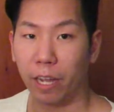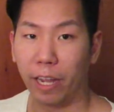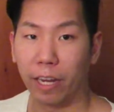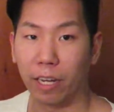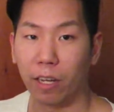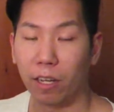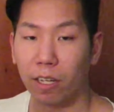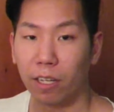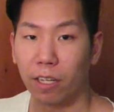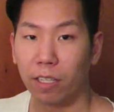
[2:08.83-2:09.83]
And
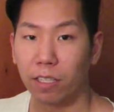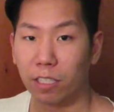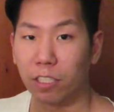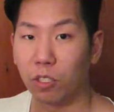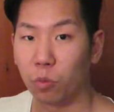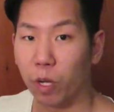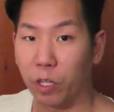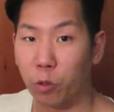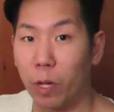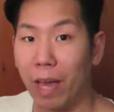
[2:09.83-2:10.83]
this is
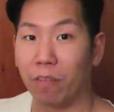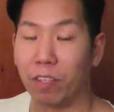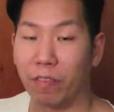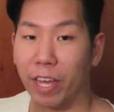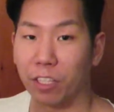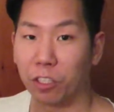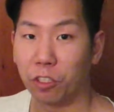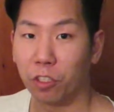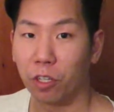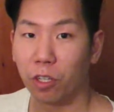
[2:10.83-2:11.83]
when you have the
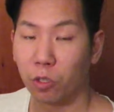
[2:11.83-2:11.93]
advantage.